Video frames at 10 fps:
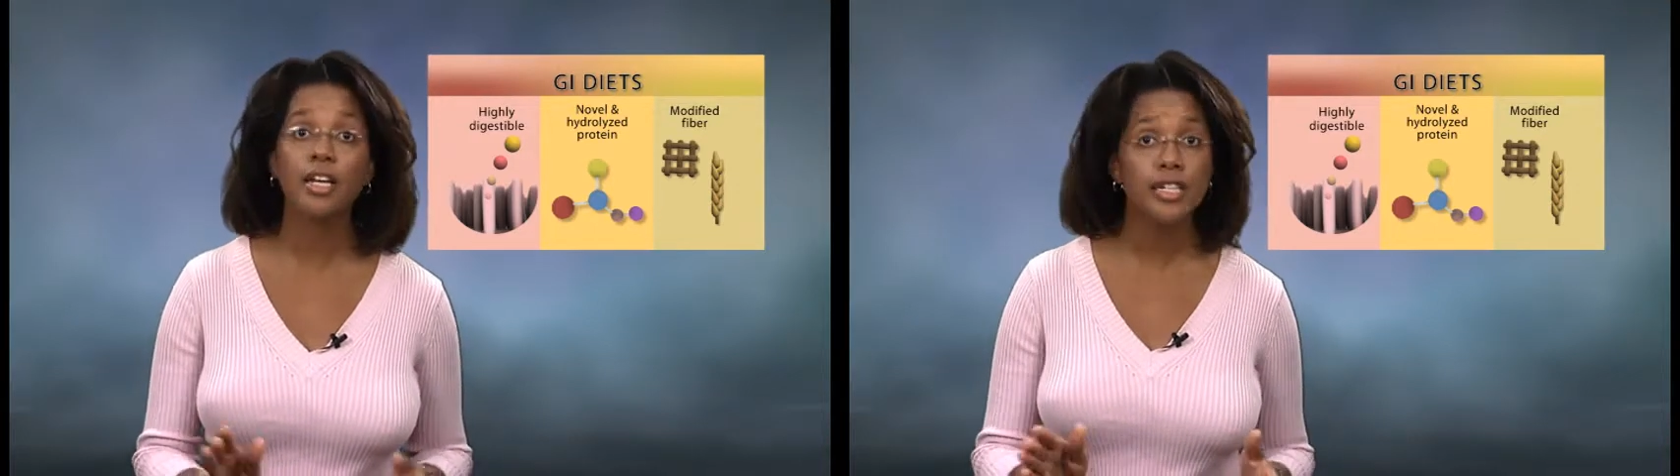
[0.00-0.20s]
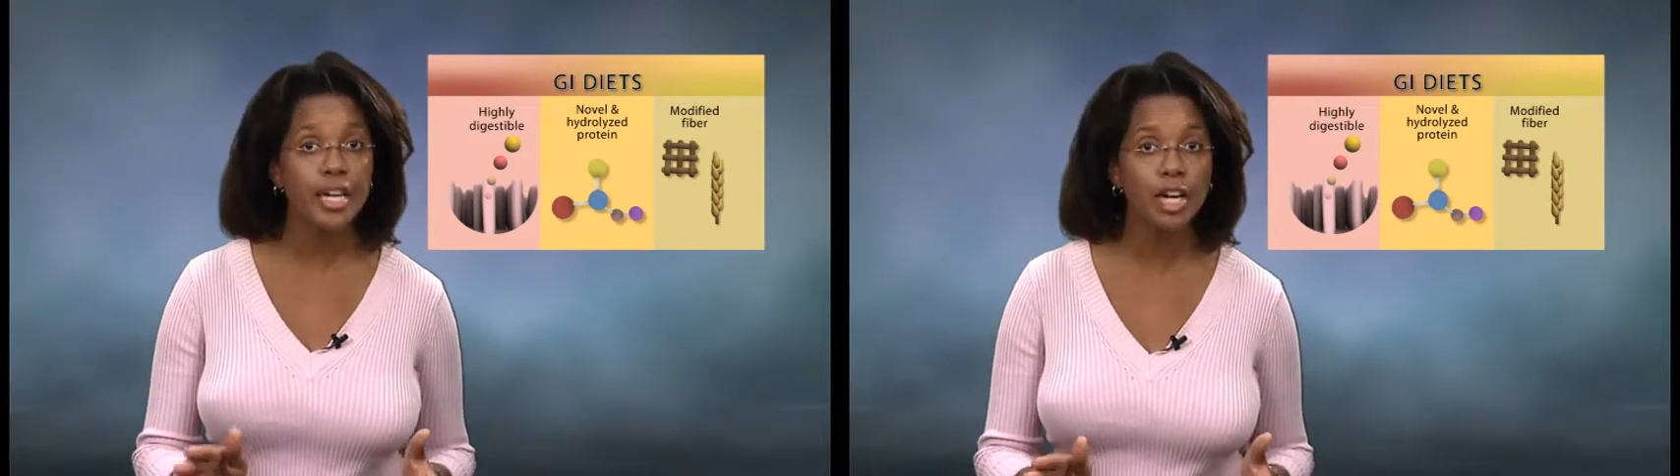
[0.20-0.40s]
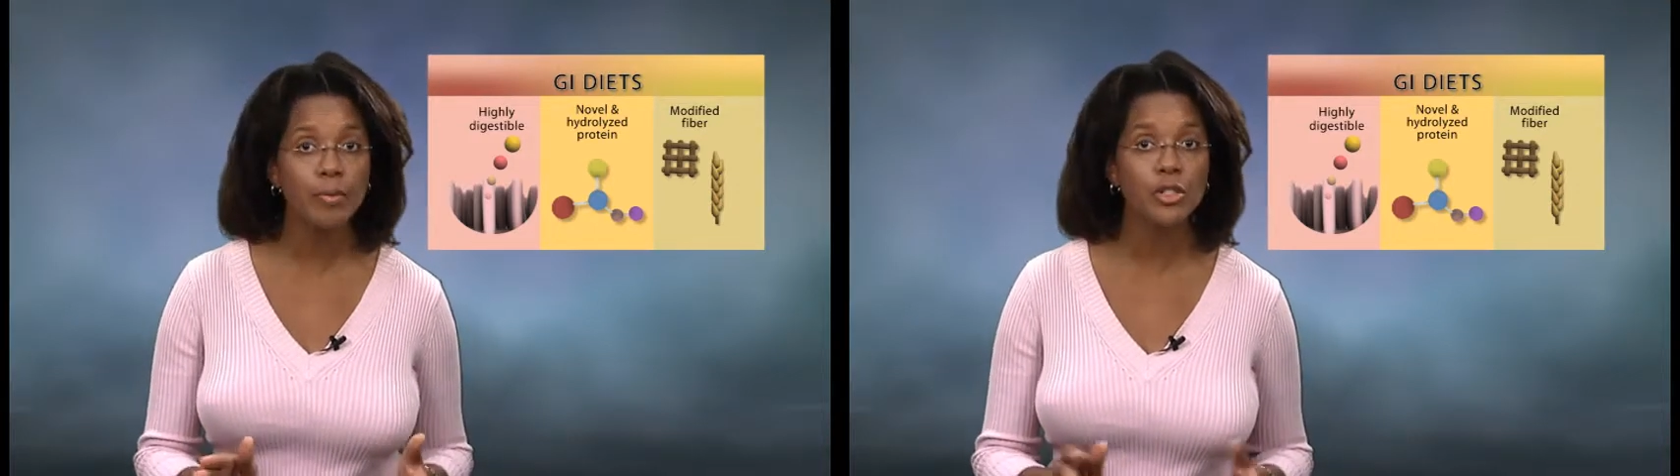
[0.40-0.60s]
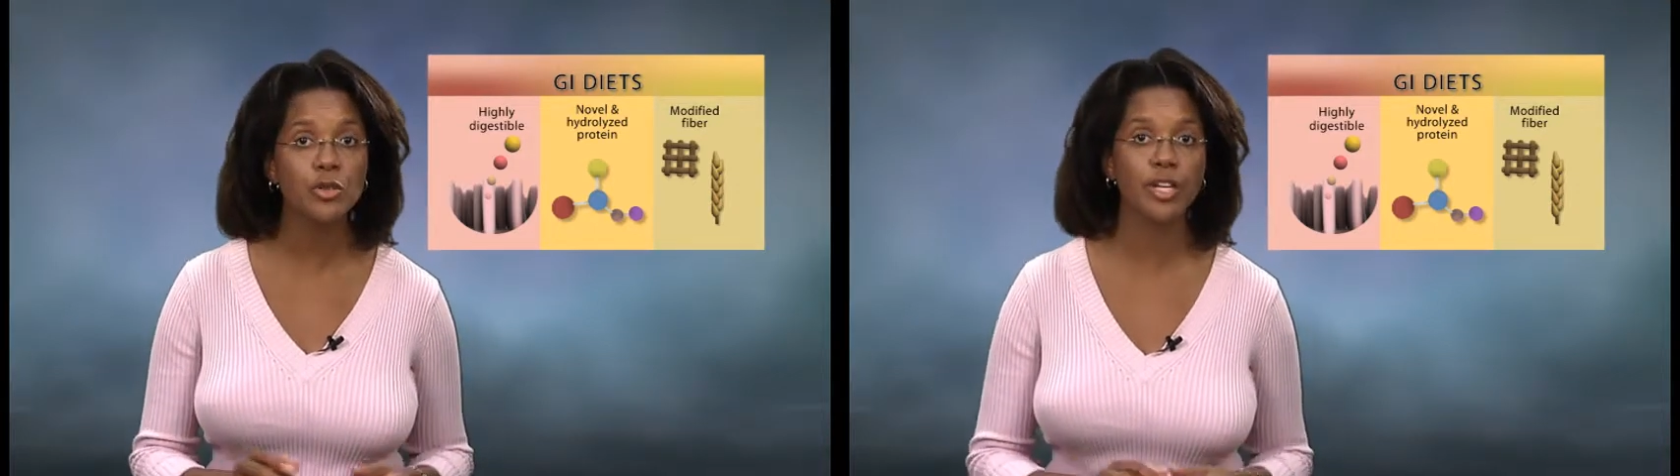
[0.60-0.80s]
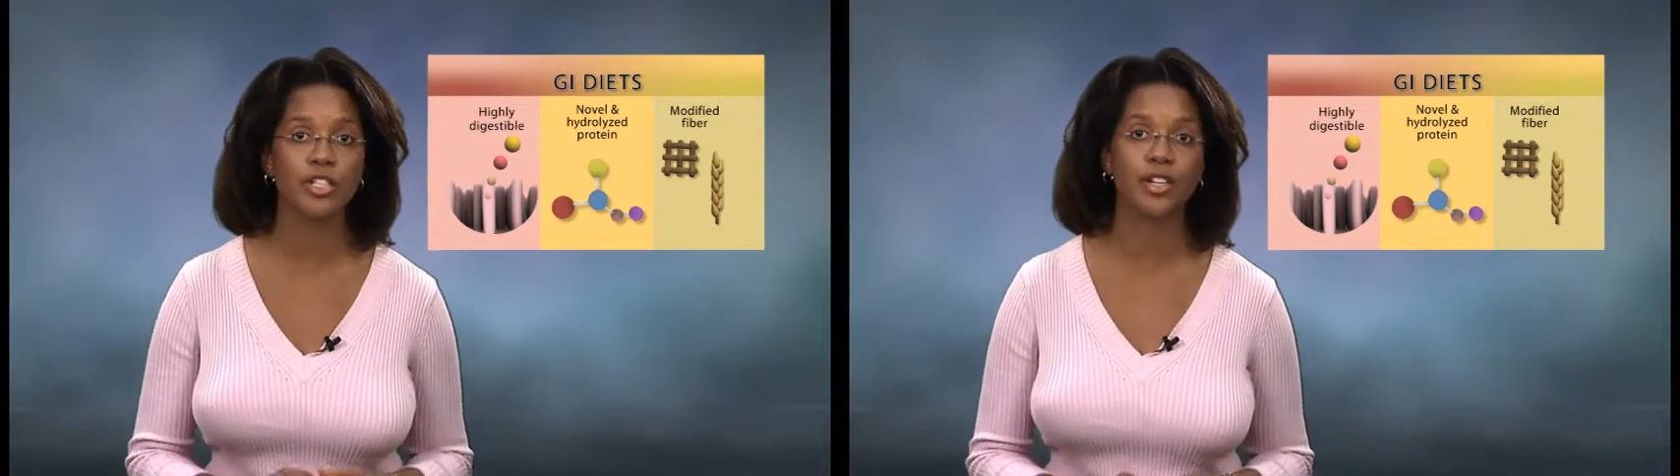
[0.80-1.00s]
to help
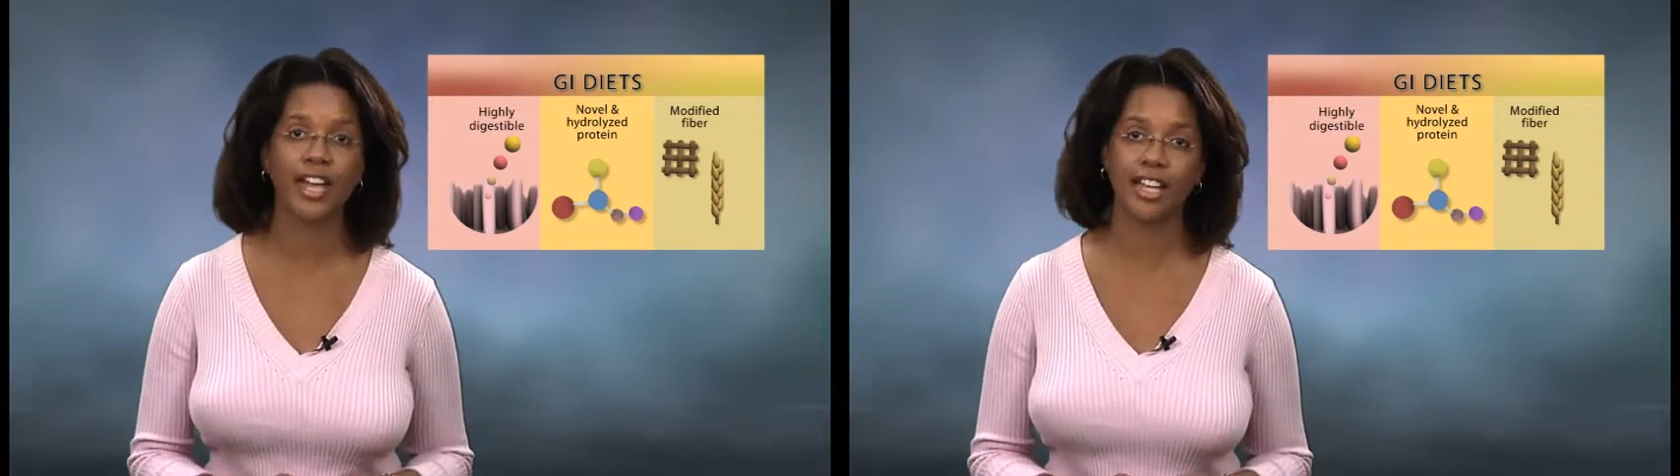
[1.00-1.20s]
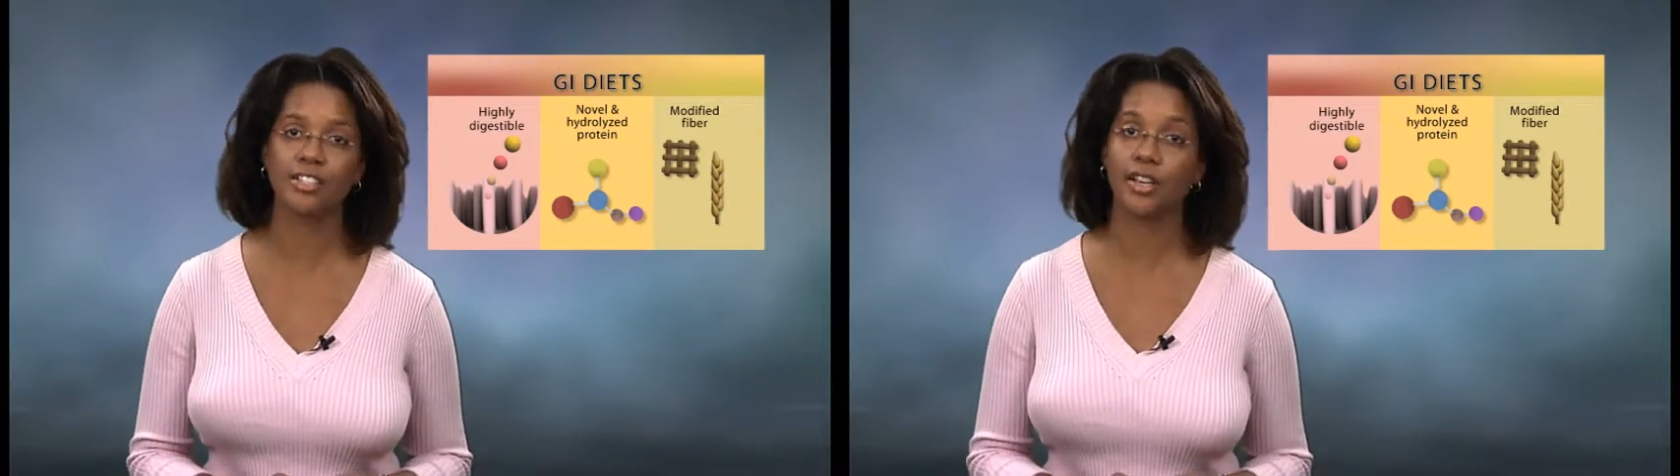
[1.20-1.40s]
address your cat's